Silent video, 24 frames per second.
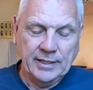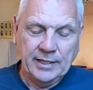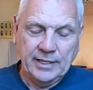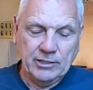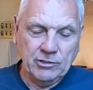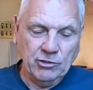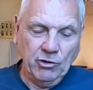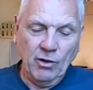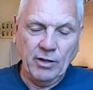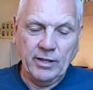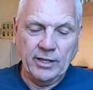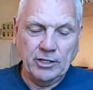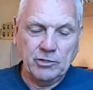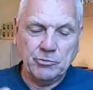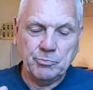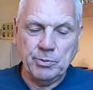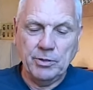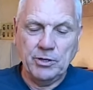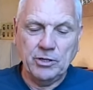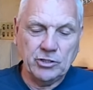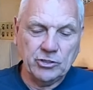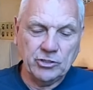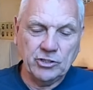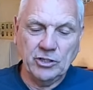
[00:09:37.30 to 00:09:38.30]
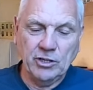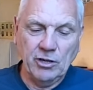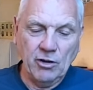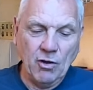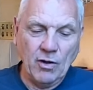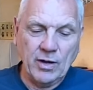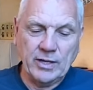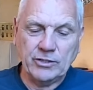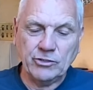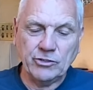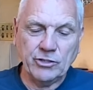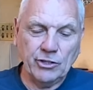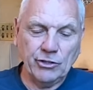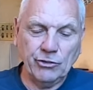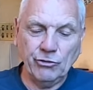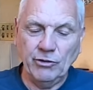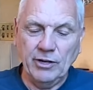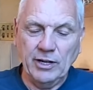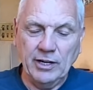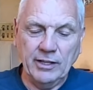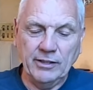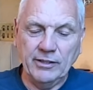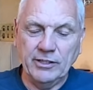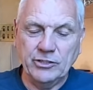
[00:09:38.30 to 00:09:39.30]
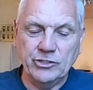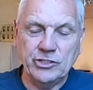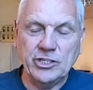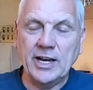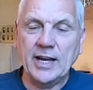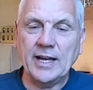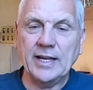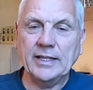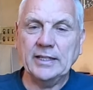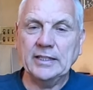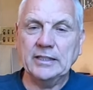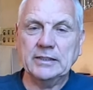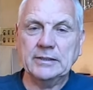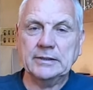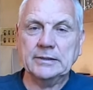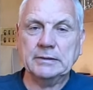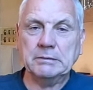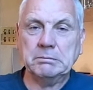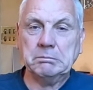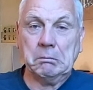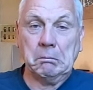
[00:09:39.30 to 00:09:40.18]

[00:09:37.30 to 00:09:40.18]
It's like this person likes the thrill of the chase.